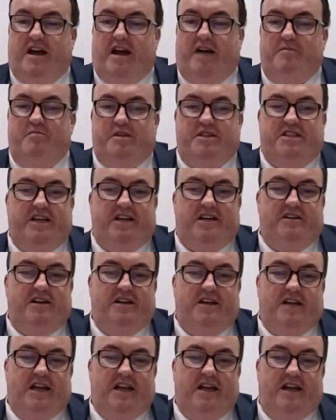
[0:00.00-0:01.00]
I'm
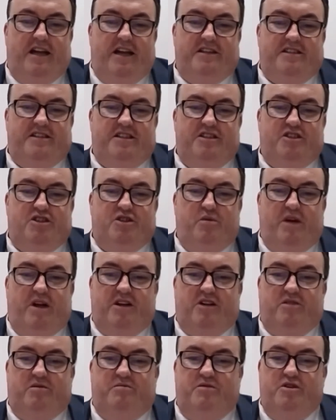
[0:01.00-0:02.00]
particularly glad to
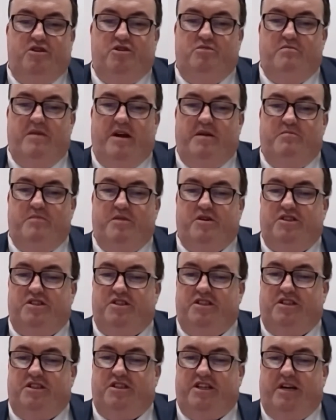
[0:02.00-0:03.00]
welcome new
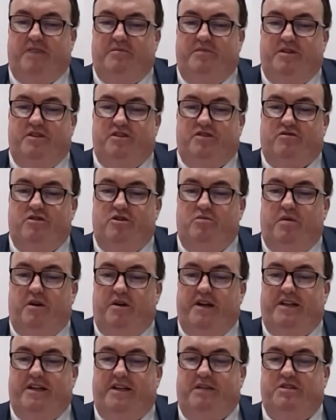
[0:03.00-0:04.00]
members to the Champions Group
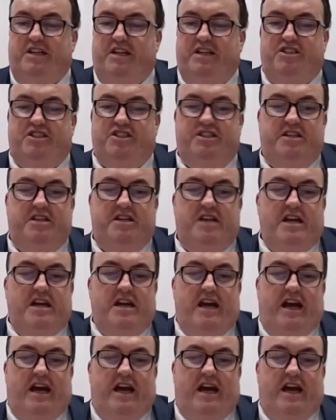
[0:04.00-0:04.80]
on Adaptation